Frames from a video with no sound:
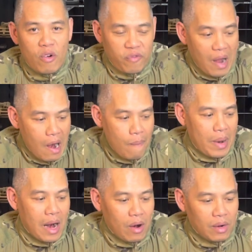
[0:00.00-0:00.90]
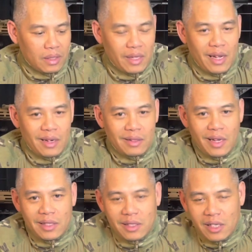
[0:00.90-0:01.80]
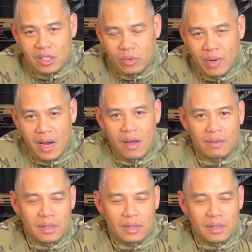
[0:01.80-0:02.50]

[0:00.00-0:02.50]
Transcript: firepower than a 6-round,